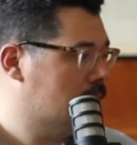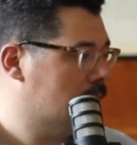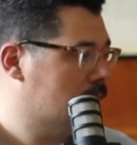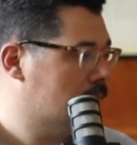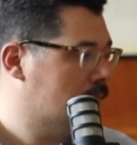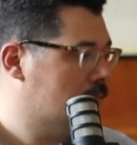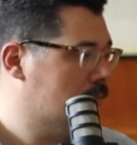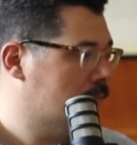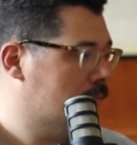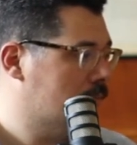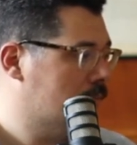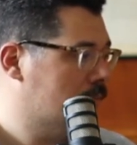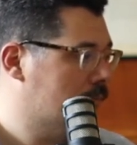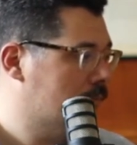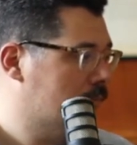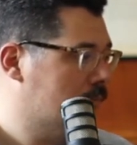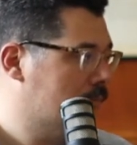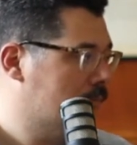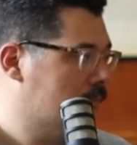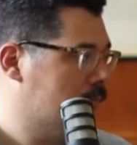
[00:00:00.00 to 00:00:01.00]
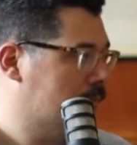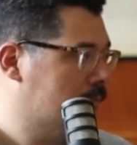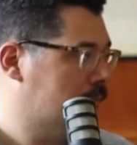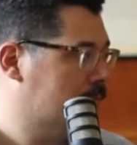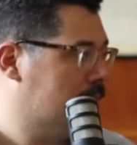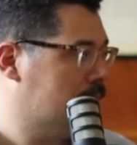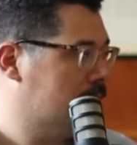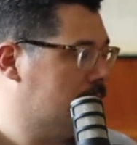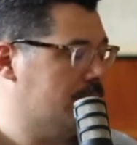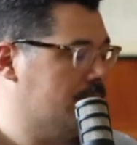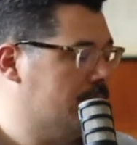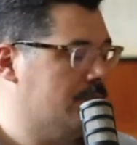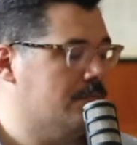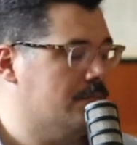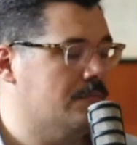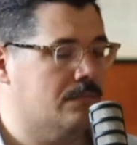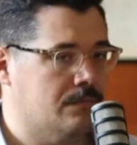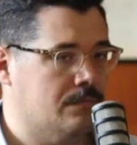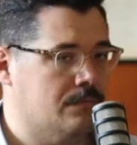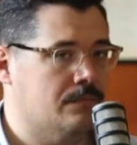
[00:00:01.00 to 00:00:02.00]

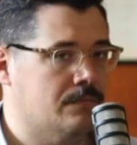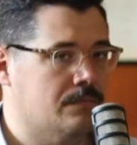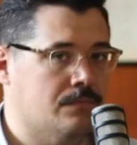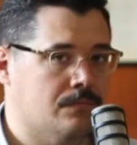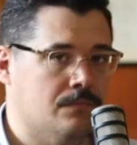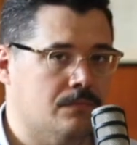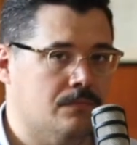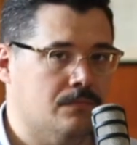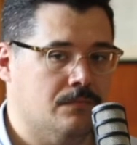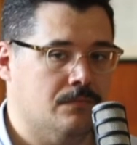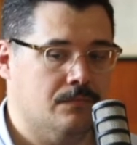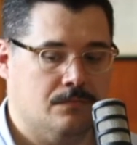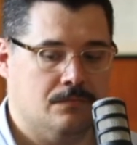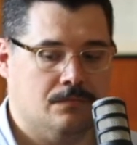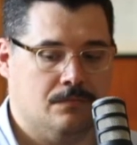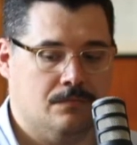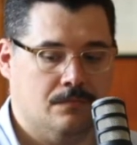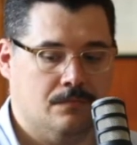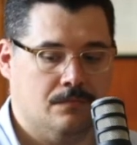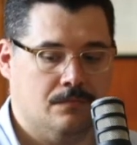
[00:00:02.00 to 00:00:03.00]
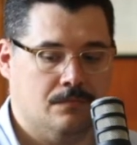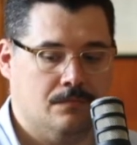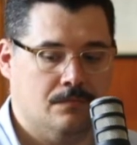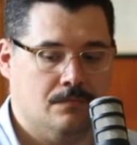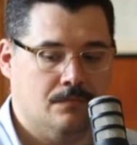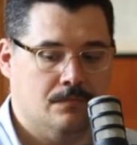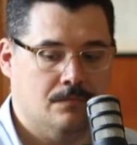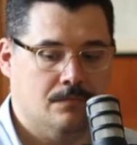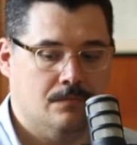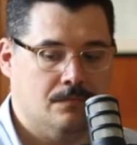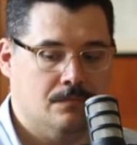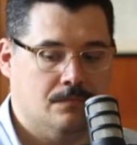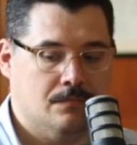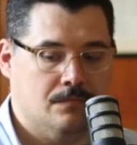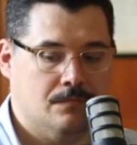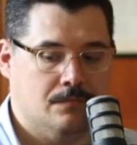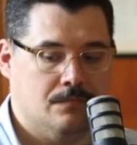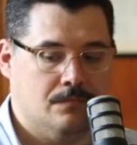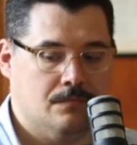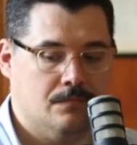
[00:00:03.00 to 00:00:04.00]

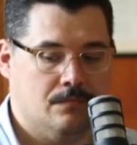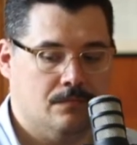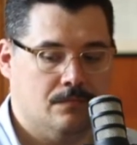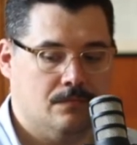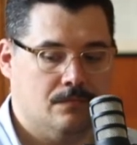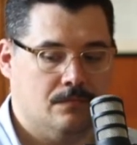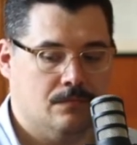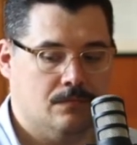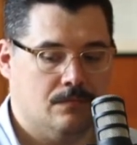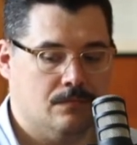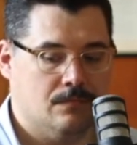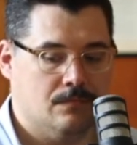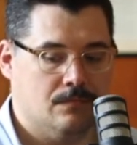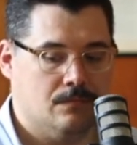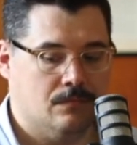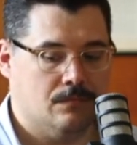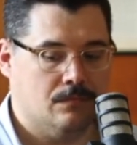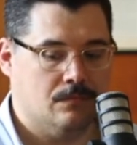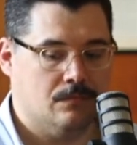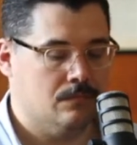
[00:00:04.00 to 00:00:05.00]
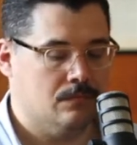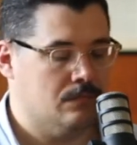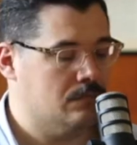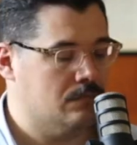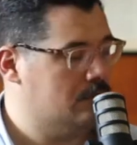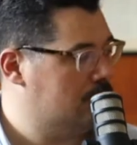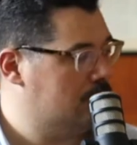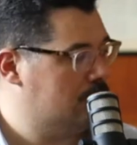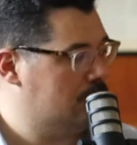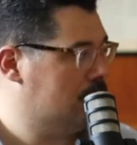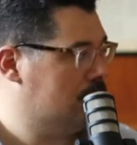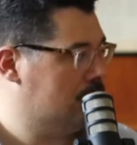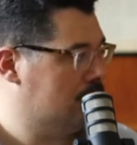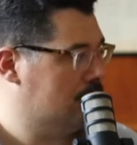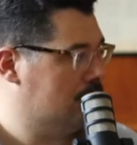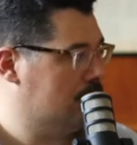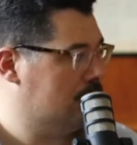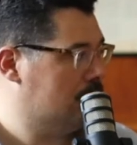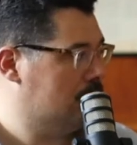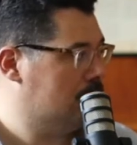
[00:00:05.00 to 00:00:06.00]

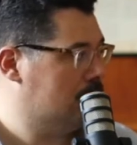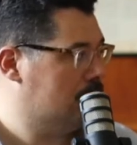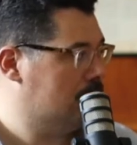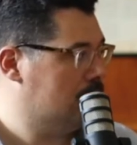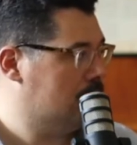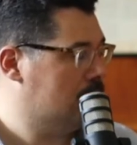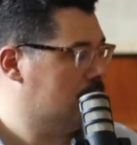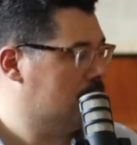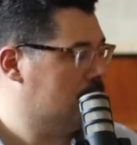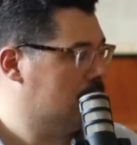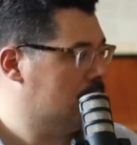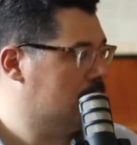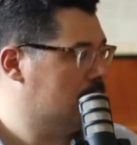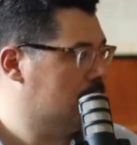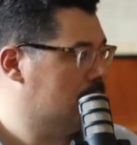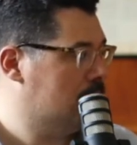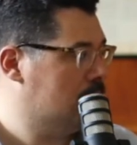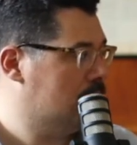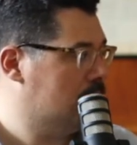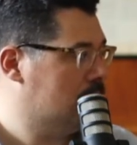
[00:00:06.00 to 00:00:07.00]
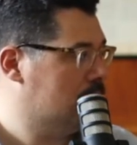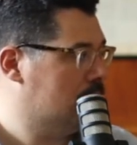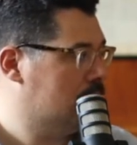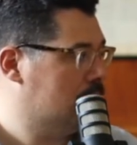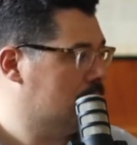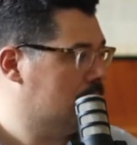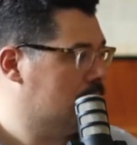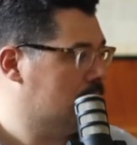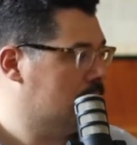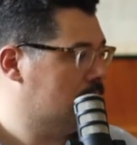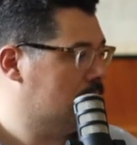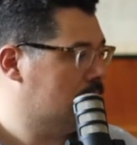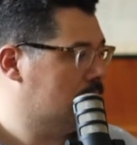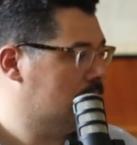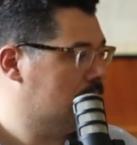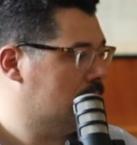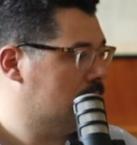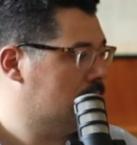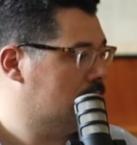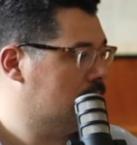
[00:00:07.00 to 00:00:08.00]
(not speaking)